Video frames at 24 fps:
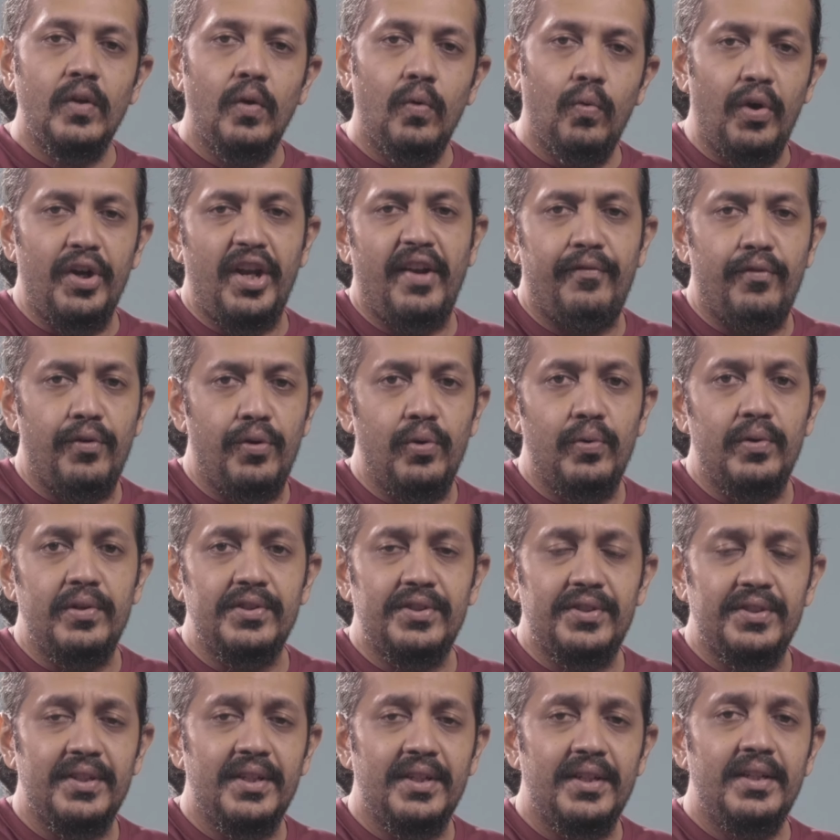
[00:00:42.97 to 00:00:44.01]
What you have to do
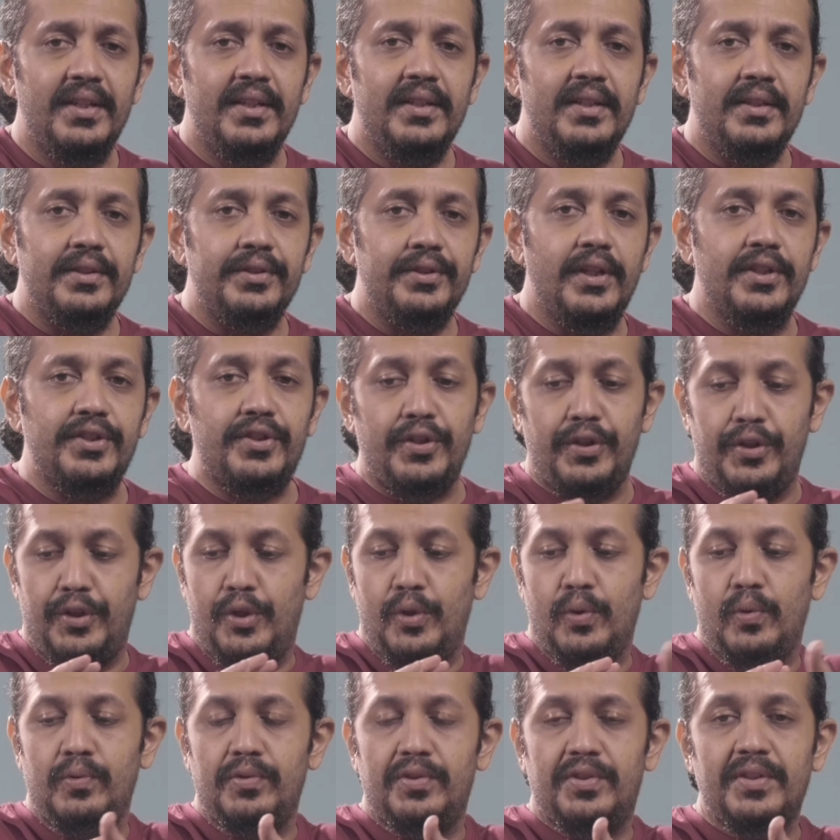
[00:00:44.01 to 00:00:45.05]
is just
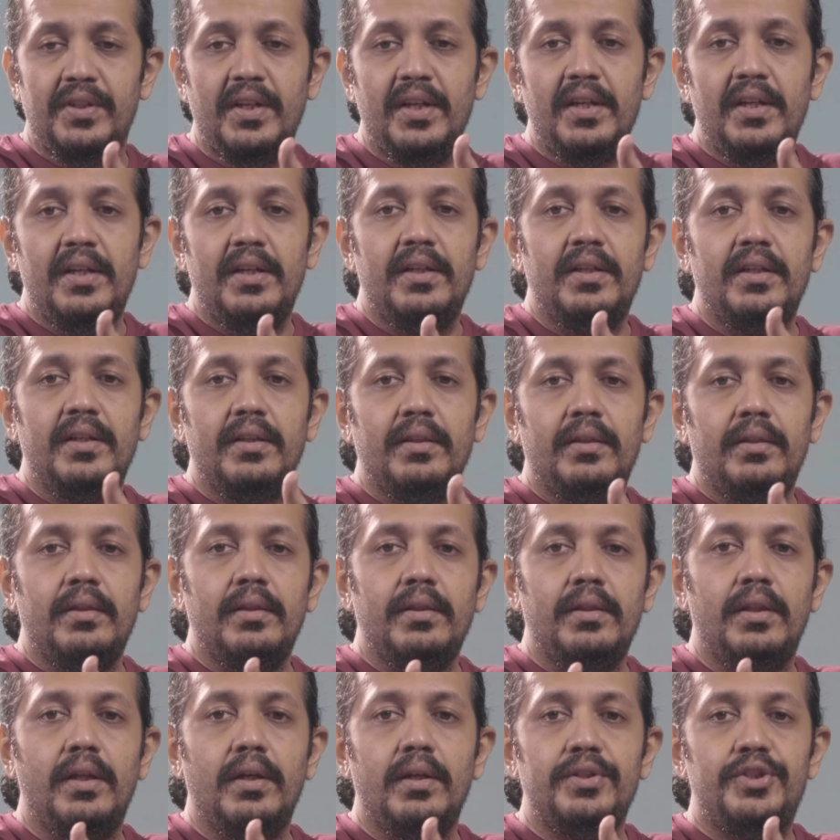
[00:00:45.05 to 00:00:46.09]
use
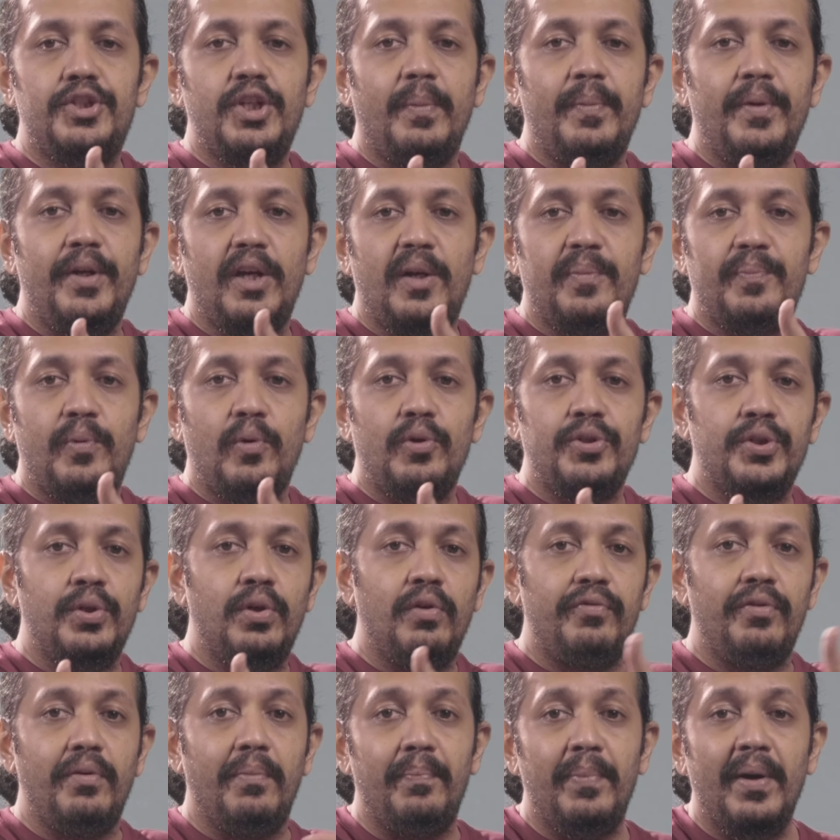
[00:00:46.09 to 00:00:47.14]
the chubbier portion
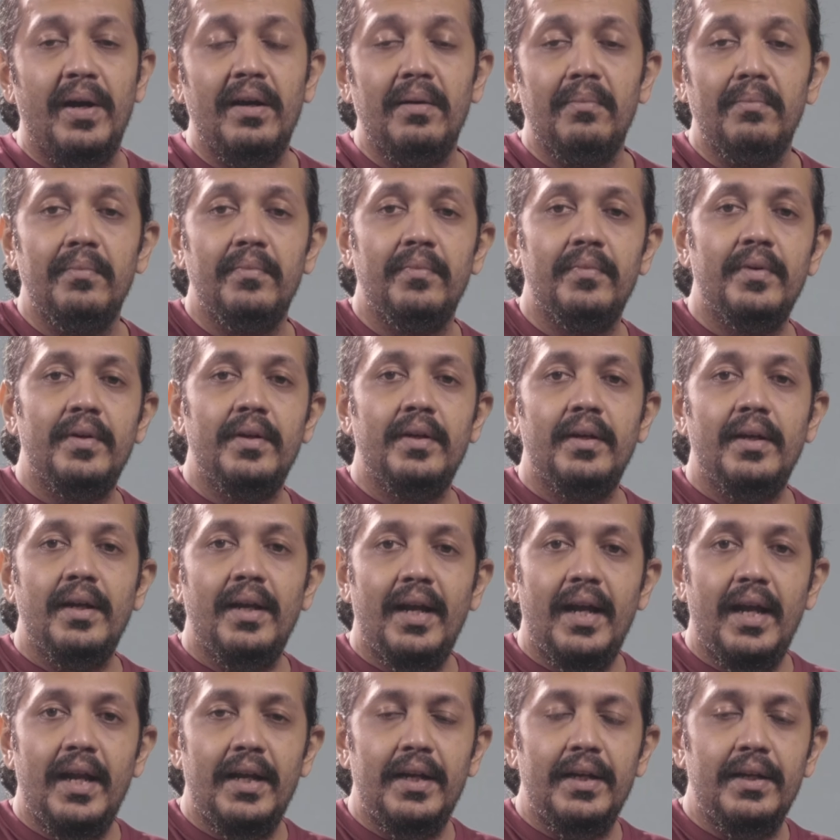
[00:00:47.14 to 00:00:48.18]
of your palm
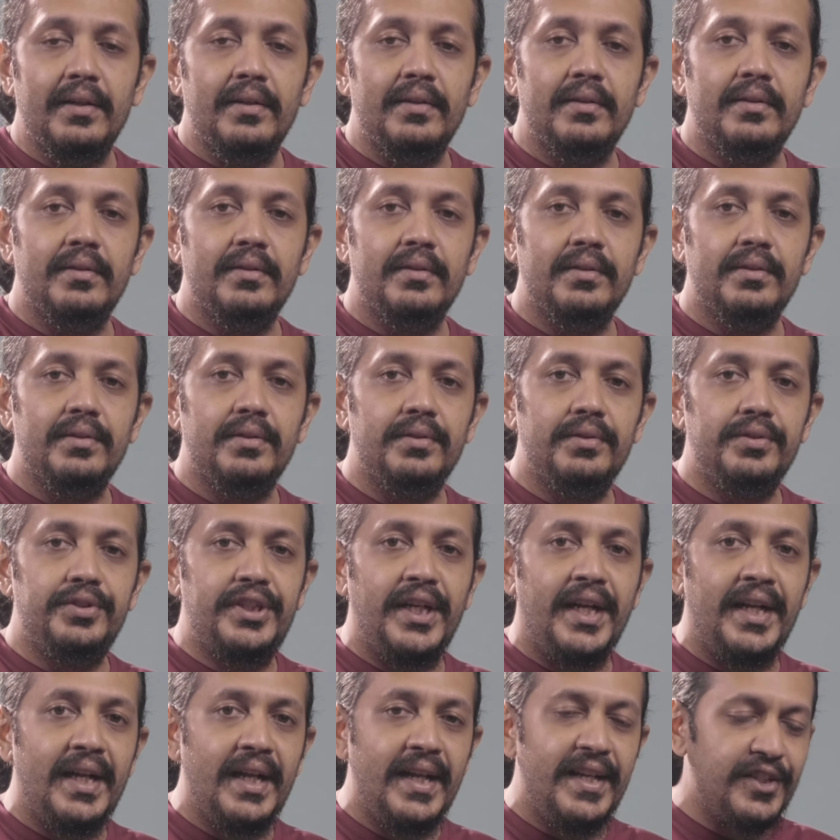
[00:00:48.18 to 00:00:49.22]
and
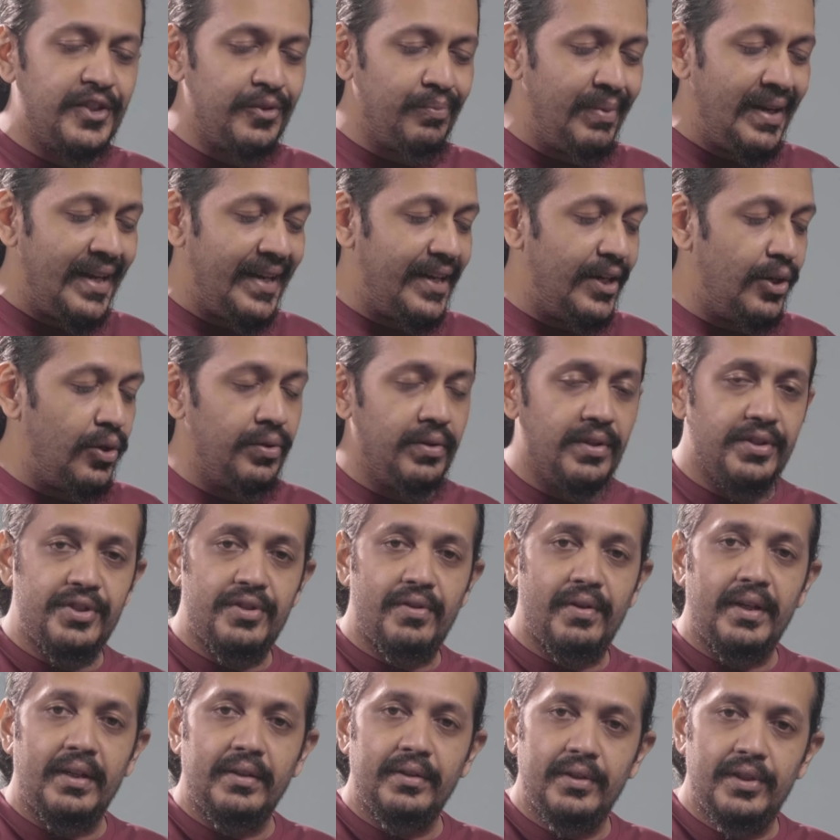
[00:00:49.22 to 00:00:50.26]
gently smack it on the
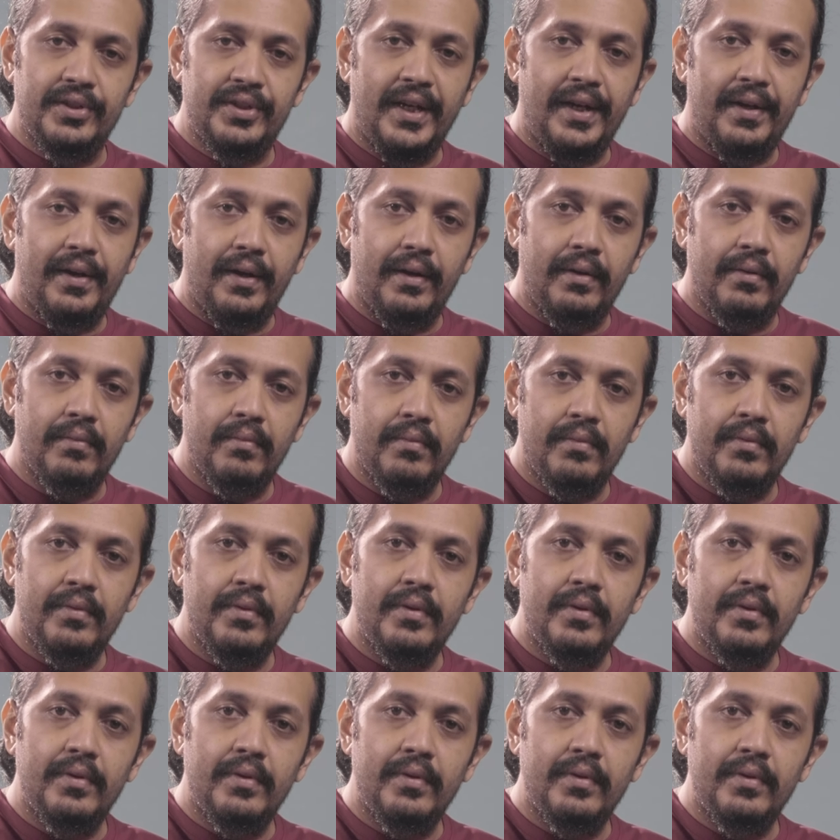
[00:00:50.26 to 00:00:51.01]
string. Just hit it.